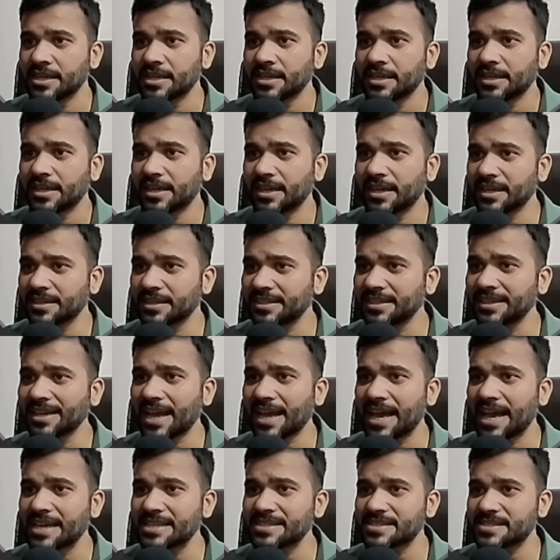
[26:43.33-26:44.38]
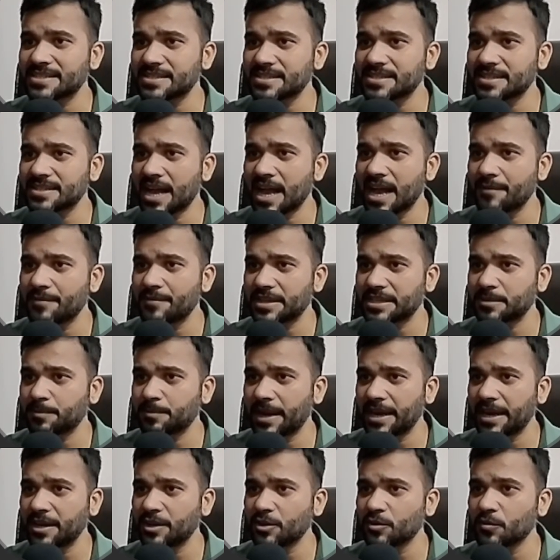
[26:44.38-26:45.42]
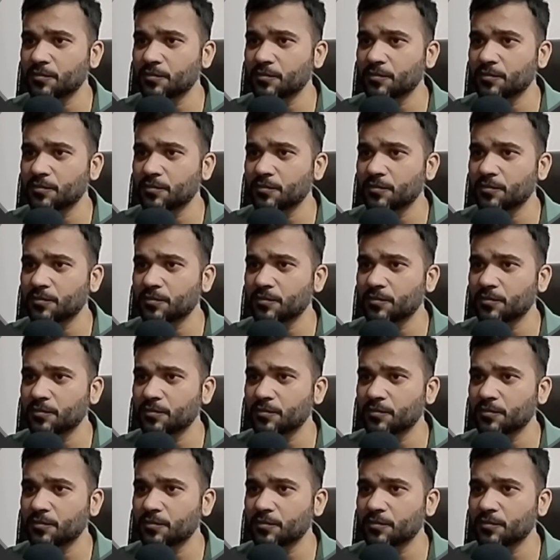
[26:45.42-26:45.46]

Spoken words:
Nothing, as I have explained you.